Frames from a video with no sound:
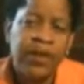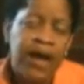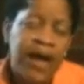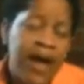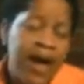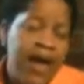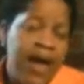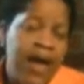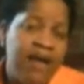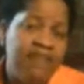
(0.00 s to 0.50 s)

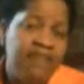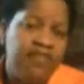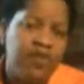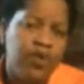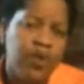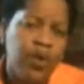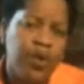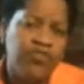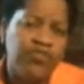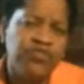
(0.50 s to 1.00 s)
I asked the
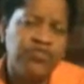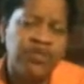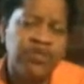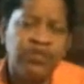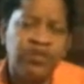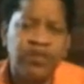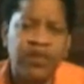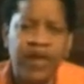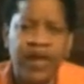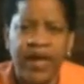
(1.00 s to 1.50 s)
question
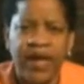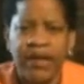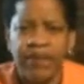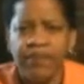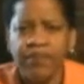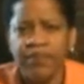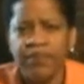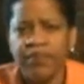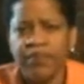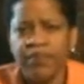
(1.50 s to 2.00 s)
today,
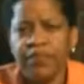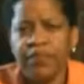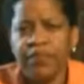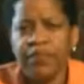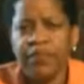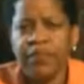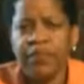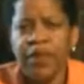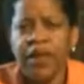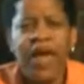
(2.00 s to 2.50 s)

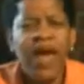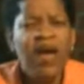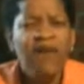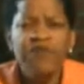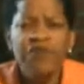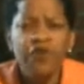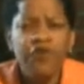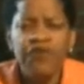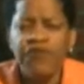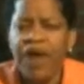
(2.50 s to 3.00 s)

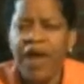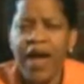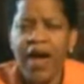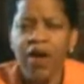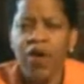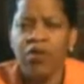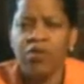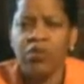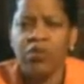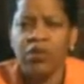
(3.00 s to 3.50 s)
have you
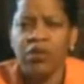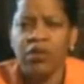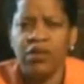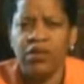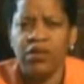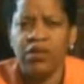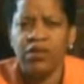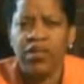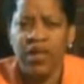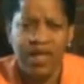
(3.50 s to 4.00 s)
found
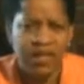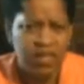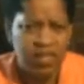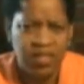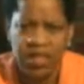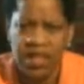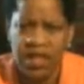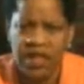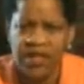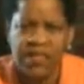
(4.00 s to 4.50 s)
that
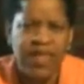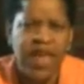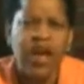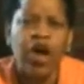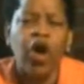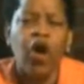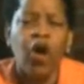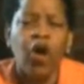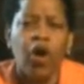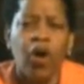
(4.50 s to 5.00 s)
thing, that
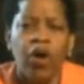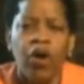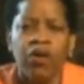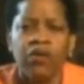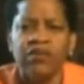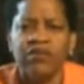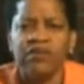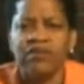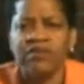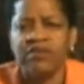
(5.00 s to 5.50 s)

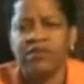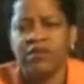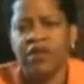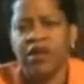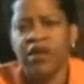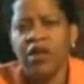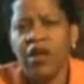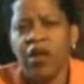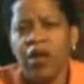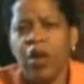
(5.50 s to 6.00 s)
cause
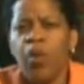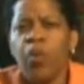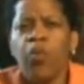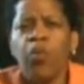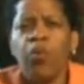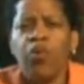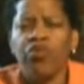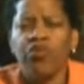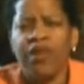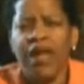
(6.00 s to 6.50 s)

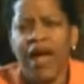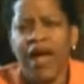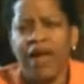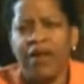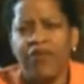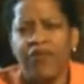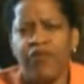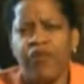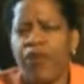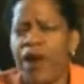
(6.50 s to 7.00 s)
worth
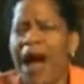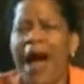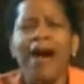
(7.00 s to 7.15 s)
dying for?